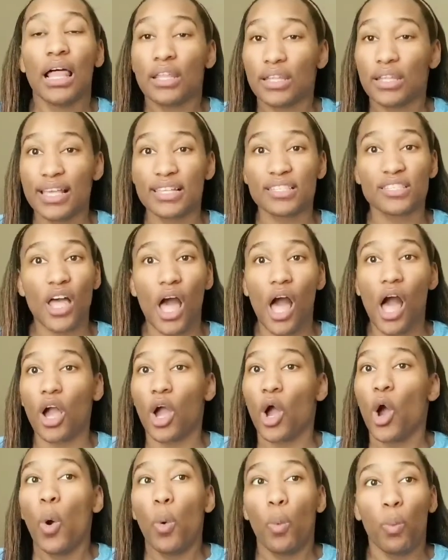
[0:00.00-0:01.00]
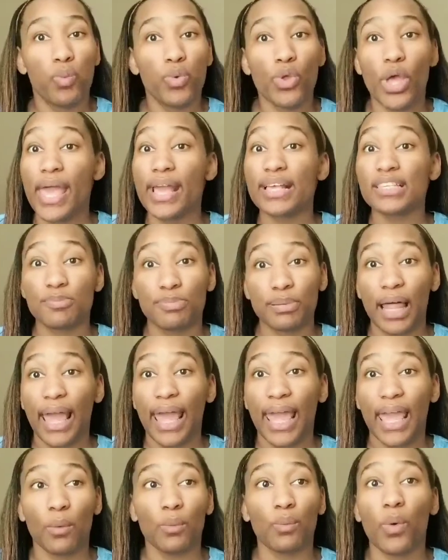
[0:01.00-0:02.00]
Let's talk
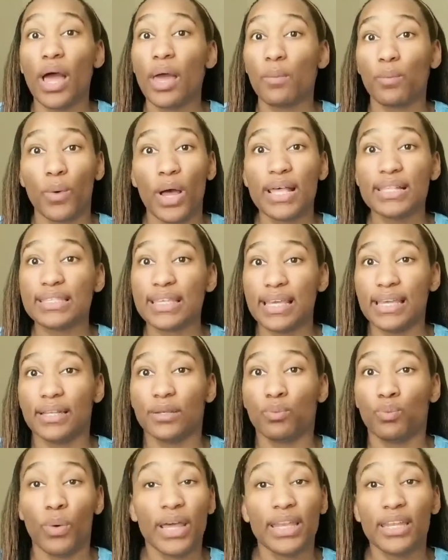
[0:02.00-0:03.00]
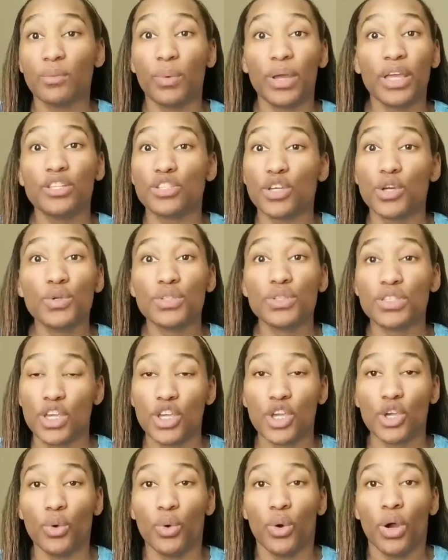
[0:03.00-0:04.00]
explain what was it what did we do to
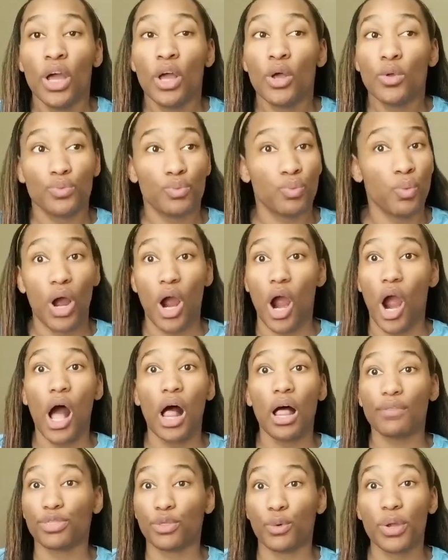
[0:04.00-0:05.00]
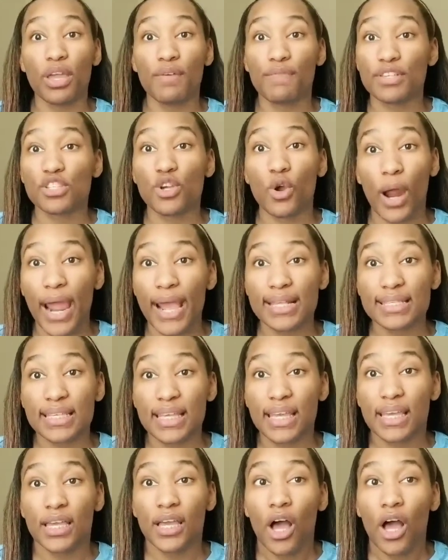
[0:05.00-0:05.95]
you were all three of us crazy